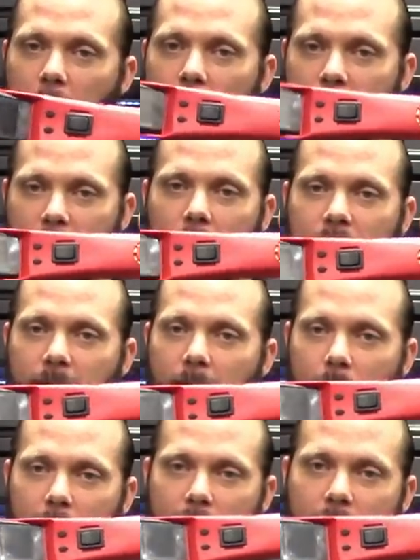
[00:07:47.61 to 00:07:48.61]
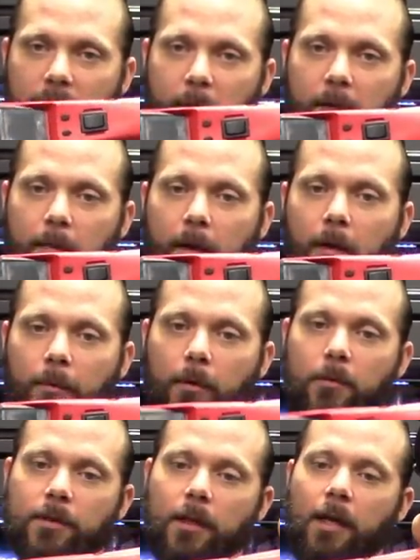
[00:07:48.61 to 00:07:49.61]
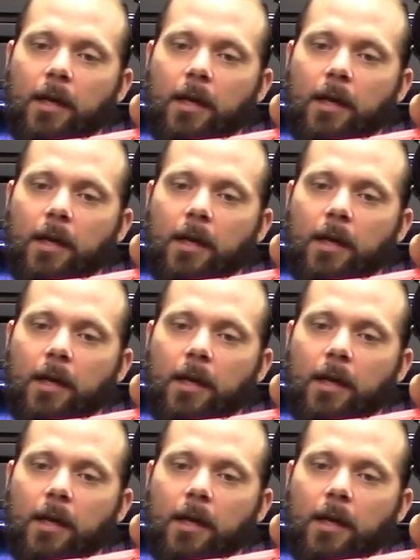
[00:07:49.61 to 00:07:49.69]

because obviously I don't need these many Power Probes.